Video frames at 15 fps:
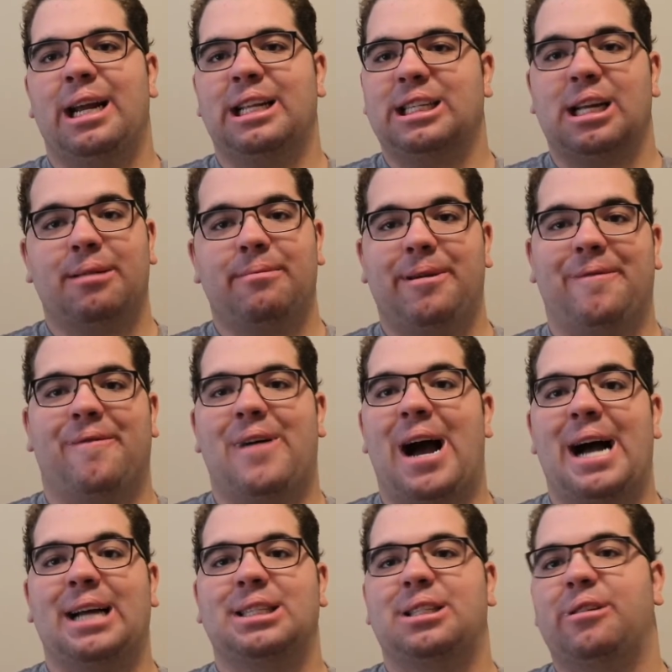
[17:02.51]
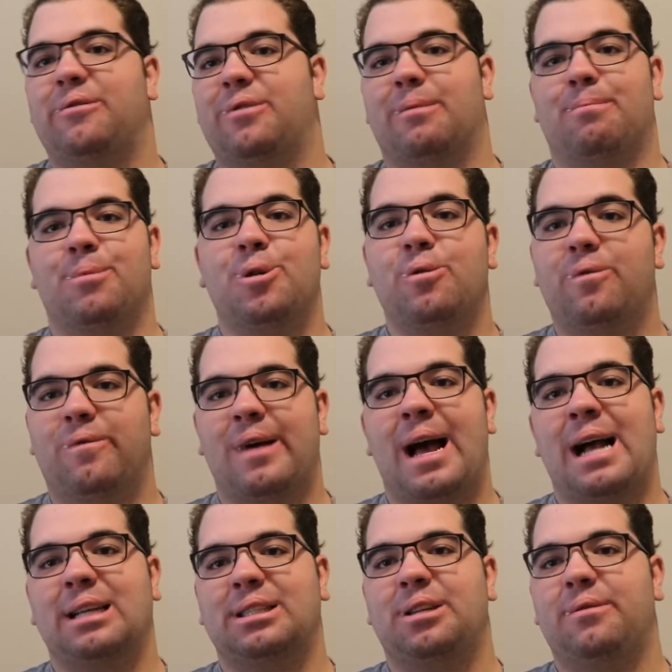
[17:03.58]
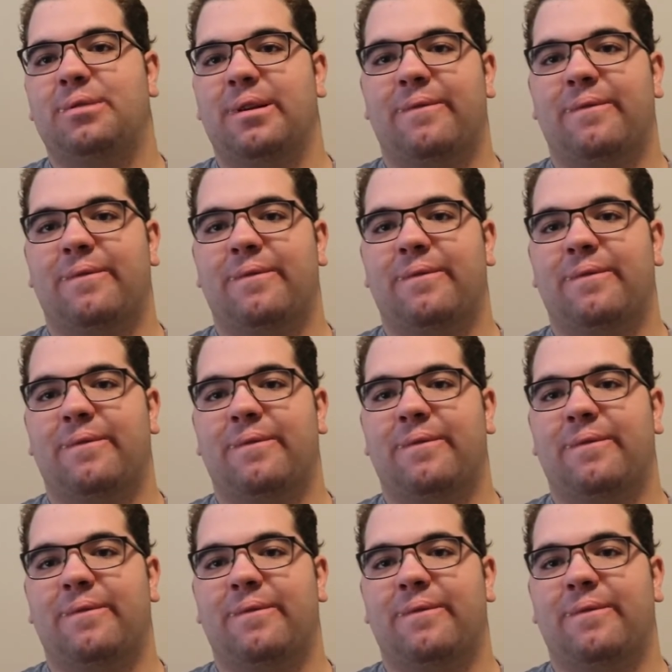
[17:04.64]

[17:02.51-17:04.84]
It's going to be fast. You have to move fast, you have to